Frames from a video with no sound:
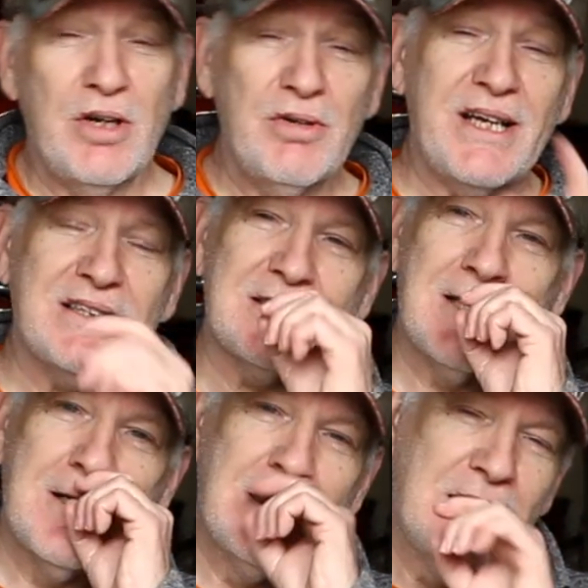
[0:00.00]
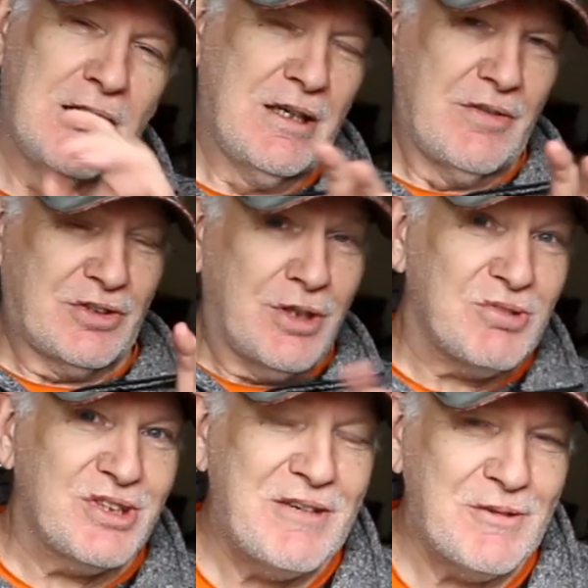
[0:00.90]
Oh yes, the top
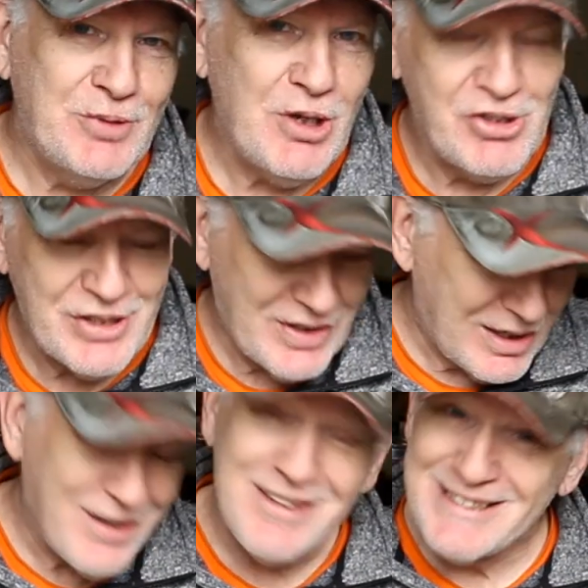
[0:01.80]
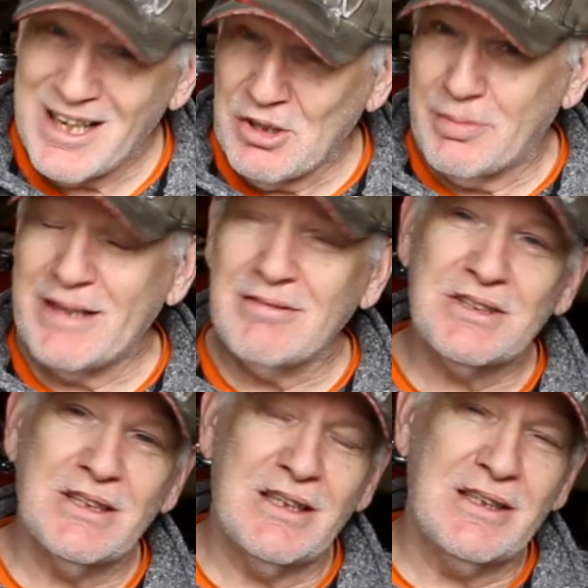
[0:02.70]
secret project that I can't tell you about.
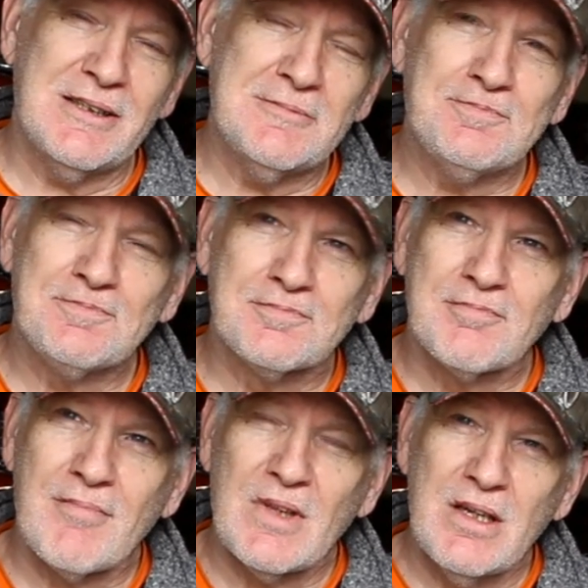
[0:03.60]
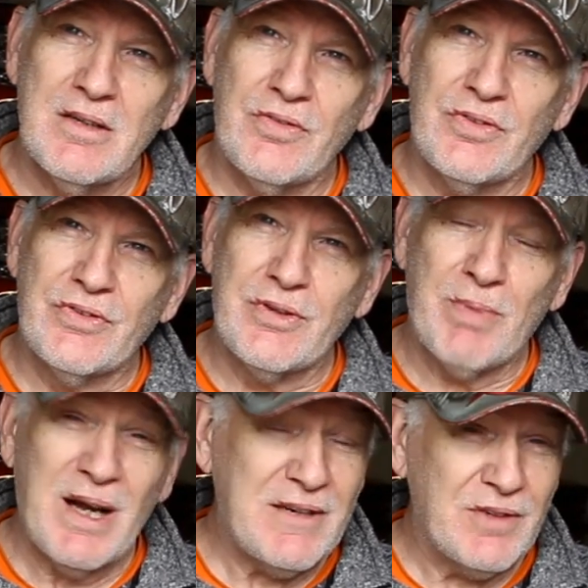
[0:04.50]
The
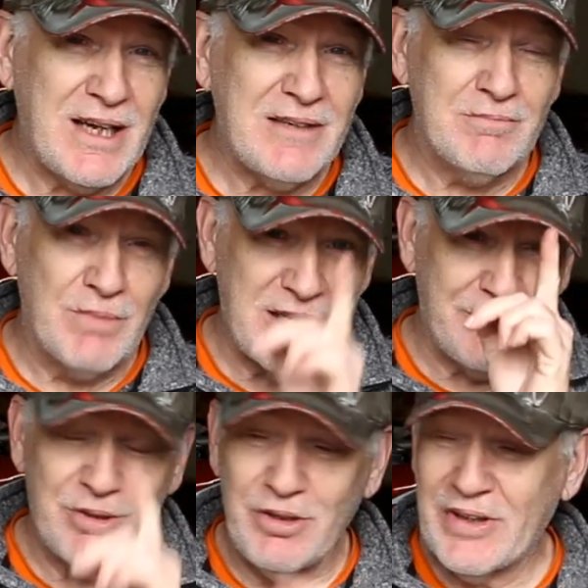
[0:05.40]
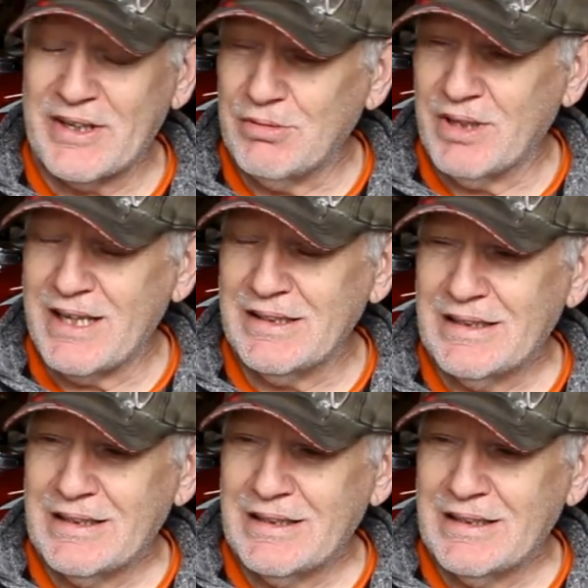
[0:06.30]
bike for that, Mike from Hull, thank you again.